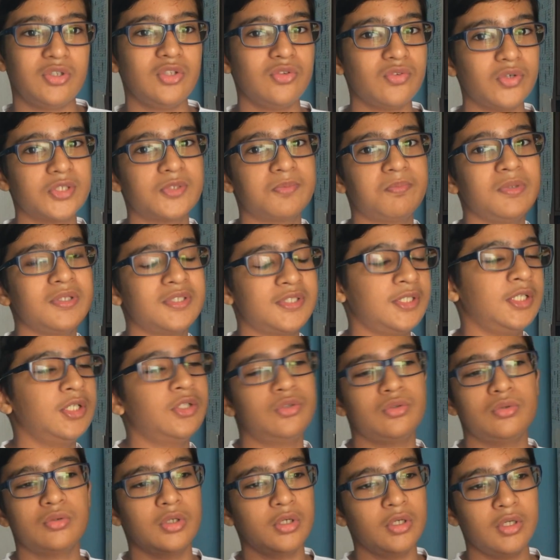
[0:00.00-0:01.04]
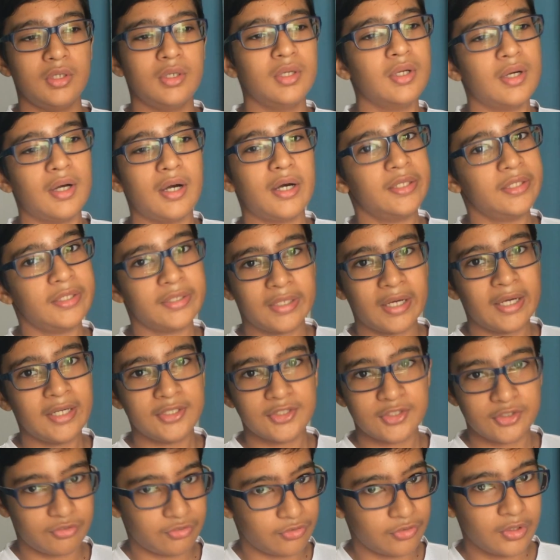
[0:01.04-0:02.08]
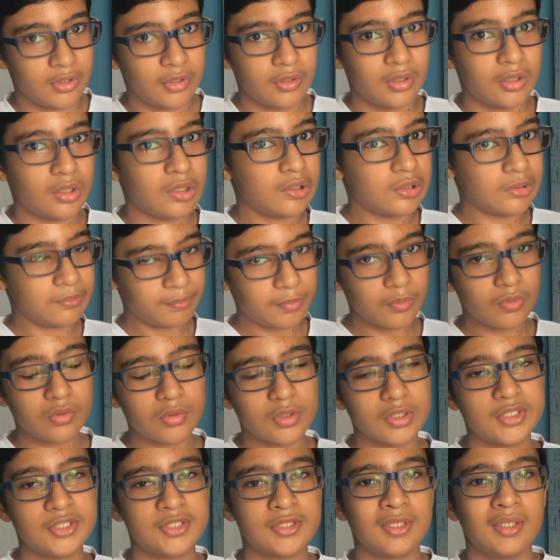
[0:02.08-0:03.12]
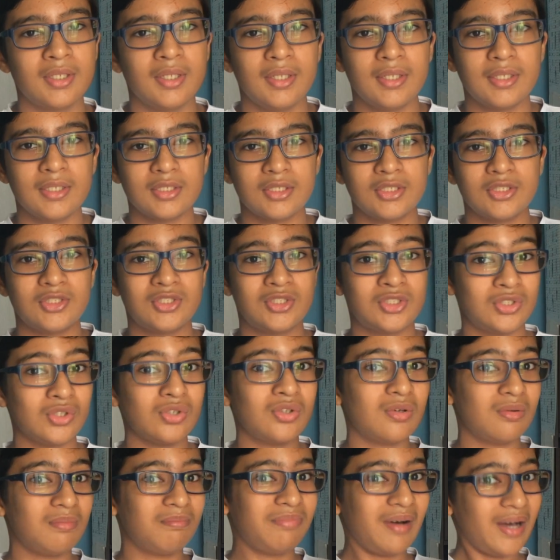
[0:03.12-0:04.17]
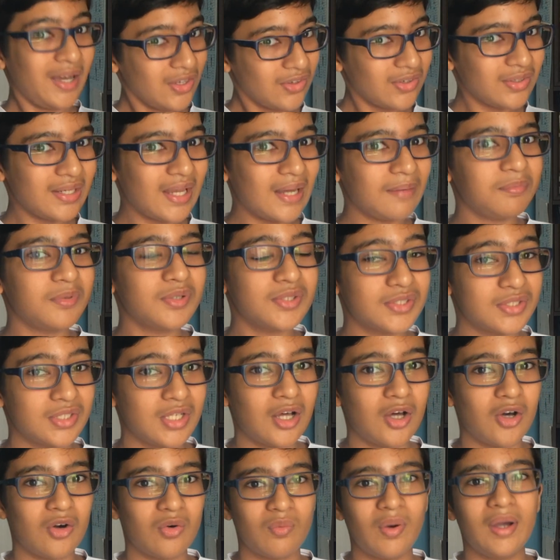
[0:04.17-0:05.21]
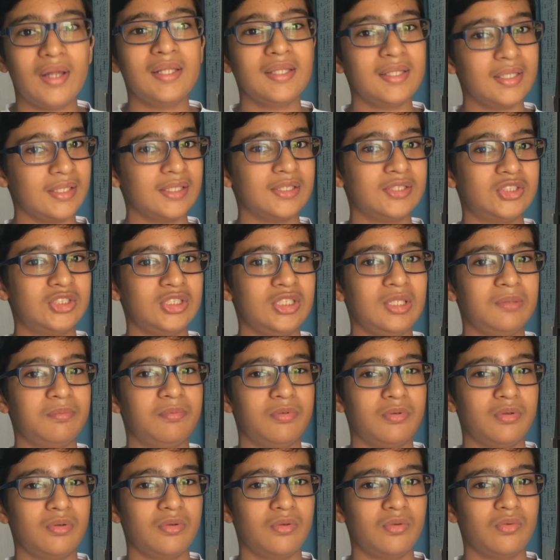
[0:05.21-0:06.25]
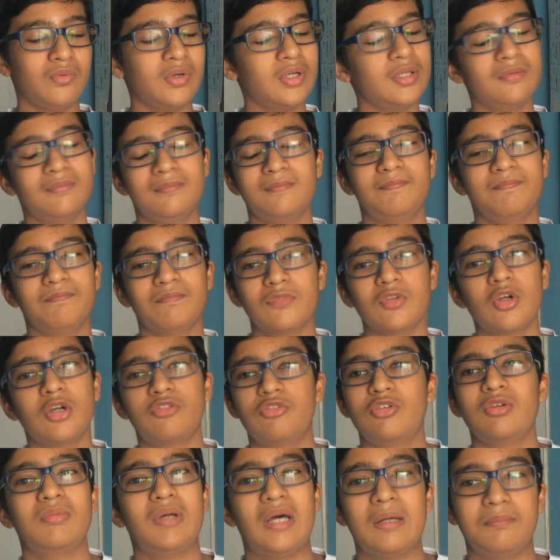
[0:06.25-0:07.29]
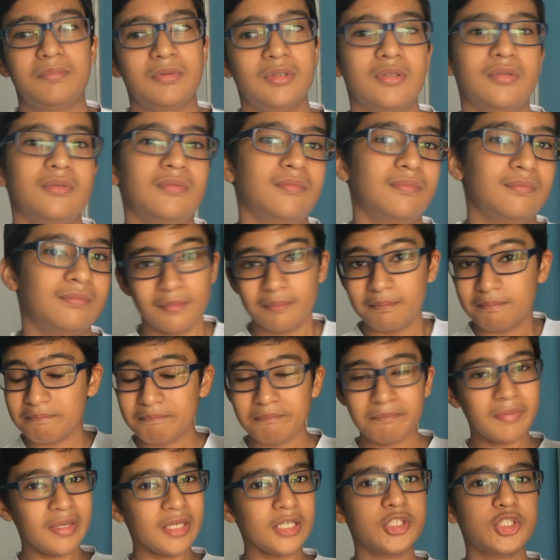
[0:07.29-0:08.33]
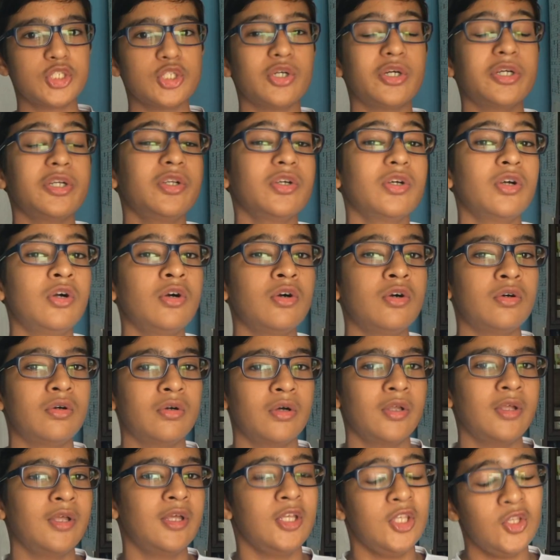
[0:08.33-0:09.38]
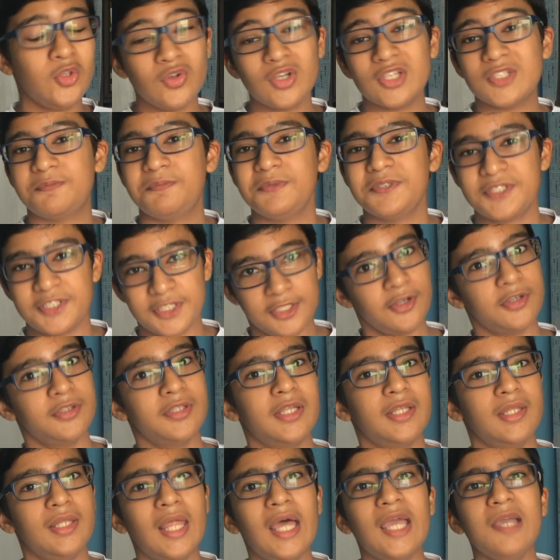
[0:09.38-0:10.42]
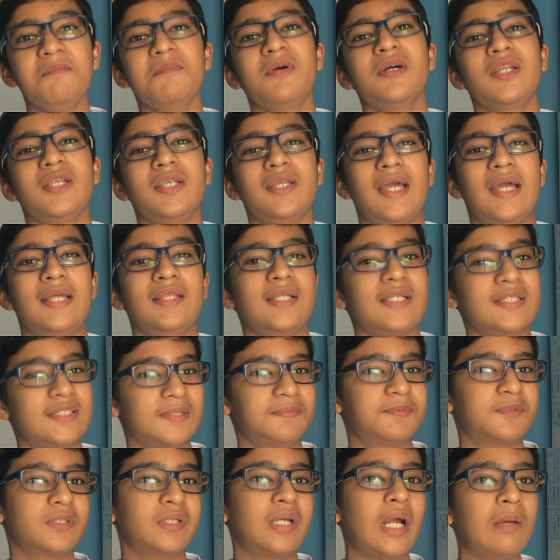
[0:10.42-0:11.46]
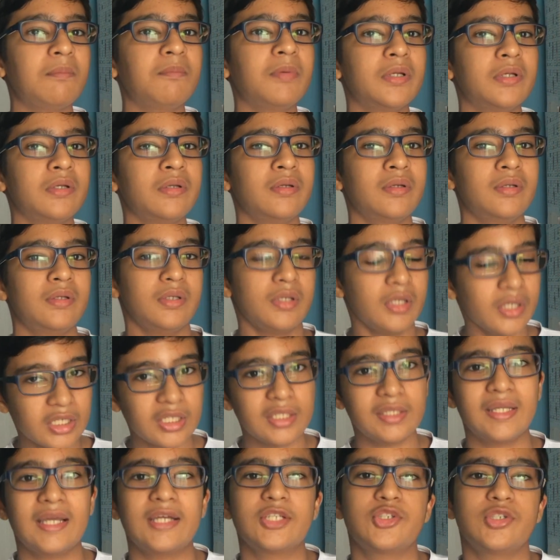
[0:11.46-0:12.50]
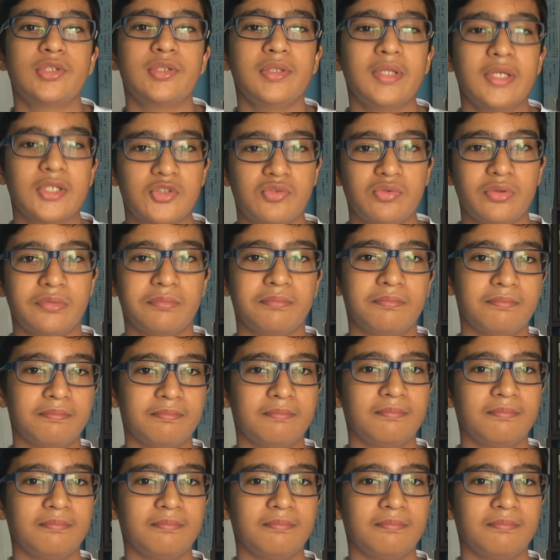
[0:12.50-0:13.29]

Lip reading: for USB-C to other kinds of ports. So buy adapters now while they are cheap. Well, not from Apple. Make sure to go USB-C on that like button and that subscribe button, and I'll catch you in the next one.